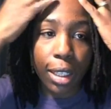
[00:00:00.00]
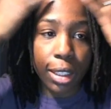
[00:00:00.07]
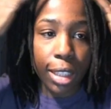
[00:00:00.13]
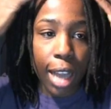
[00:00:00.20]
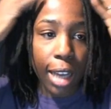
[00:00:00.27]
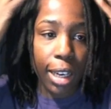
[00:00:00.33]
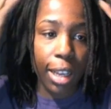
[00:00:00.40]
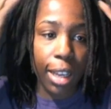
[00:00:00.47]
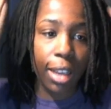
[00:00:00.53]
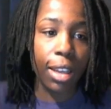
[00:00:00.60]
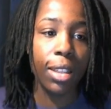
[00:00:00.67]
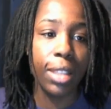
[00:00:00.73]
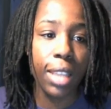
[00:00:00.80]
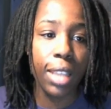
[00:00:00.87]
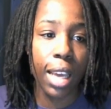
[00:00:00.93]
knotting
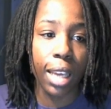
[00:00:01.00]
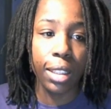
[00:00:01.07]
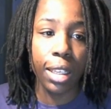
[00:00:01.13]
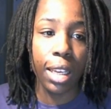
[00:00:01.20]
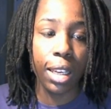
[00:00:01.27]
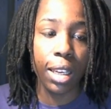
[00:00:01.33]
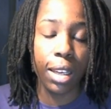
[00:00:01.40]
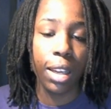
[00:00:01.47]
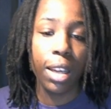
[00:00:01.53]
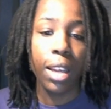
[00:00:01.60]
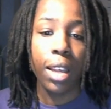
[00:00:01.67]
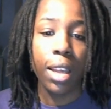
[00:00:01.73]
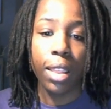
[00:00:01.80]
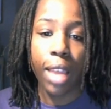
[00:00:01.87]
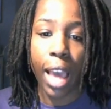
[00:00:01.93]
technique
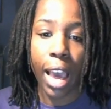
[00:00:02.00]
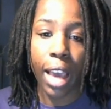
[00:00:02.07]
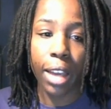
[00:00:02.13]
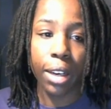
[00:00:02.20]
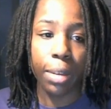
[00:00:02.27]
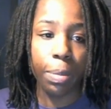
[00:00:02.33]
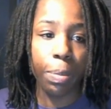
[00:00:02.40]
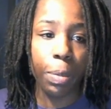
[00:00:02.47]
that